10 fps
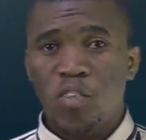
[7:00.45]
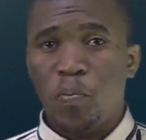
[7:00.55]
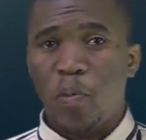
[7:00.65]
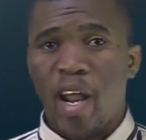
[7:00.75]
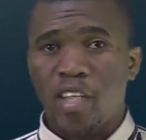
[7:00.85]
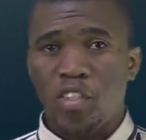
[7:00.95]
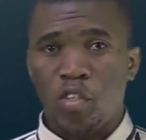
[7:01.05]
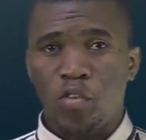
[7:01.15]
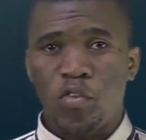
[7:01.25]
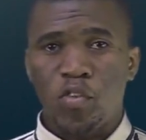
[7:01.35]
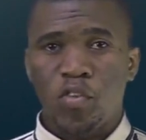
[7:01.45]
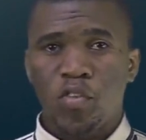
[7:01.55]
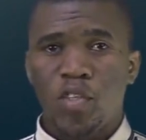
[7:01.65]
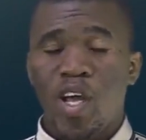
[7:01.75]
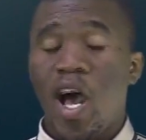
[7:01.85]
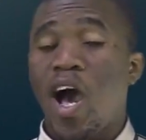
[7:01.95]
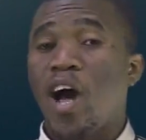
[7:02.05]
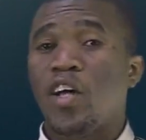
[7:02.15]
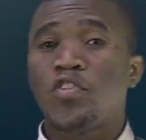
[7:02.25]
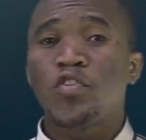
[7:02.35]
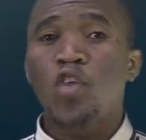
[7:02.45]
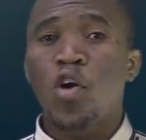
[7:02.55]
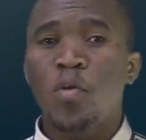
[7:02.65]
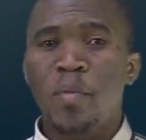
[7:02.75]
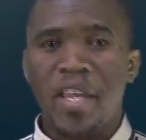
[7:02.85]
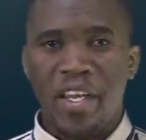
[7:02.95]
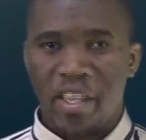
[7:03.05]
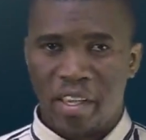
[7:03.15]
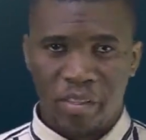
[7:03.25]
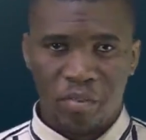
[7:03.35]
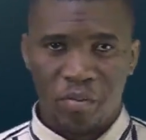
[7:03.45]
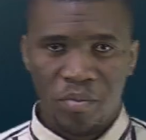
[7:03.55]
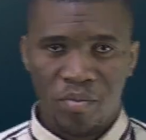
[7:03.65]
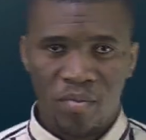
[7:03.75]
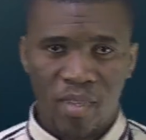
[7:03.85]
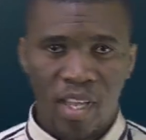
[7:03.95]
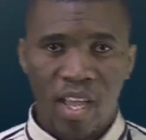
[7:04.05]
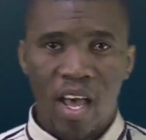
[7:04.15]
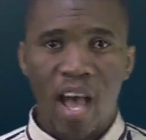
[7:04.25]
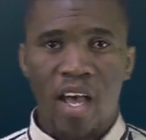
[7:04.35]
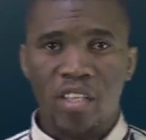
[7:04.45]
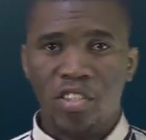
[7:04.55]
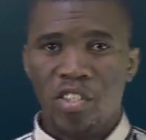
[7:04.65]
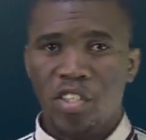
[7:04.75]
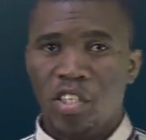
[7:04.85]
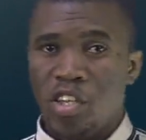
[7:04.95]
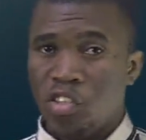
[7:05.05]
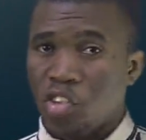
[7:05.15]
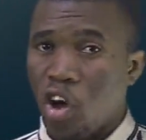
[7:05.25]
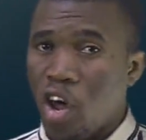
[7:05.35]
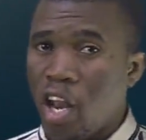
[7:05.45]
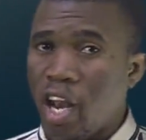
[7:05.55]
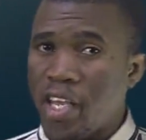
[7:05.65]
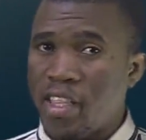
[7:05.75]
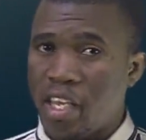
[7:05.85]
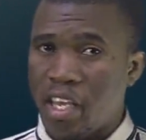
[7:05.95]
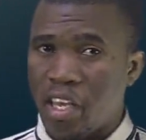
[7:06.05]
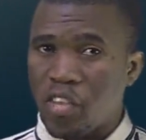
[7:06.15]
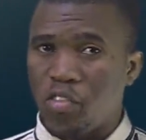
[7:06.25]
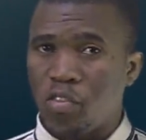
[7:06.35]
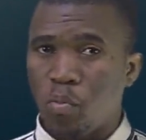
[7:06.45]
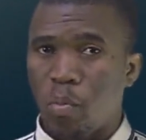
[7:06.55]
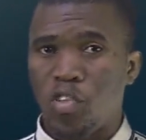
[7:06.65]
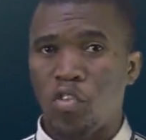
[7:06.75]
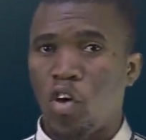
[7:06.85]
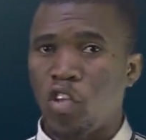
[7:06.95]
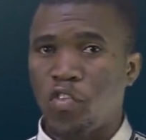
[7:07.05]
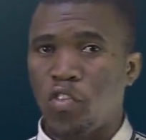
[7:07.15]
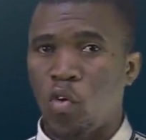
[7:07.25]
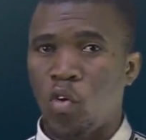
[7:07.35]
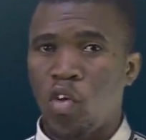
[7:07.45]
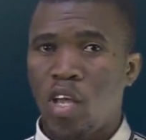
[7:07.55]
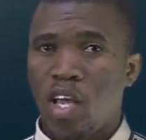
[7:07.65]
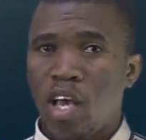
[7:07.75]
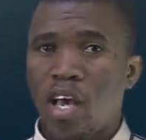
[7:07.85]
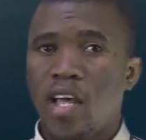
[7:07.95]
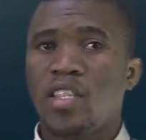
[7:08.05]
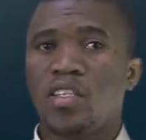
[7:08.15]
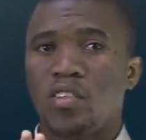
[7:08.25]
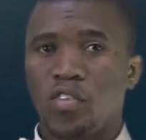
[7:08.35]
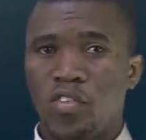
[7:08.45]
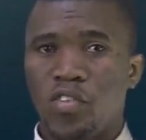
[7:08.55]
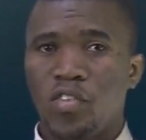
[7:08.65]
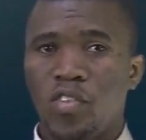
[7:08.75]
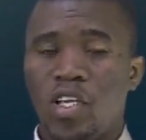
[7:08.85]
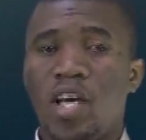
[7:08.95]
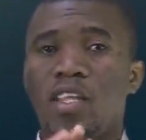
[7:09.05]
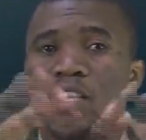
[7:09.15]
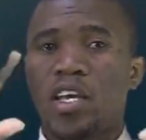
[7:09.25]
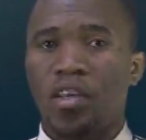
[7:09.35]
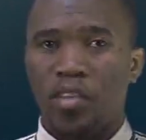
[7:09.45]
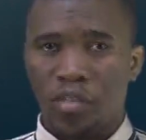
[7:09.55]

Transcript: practices are so many. And not only these, but also others are there.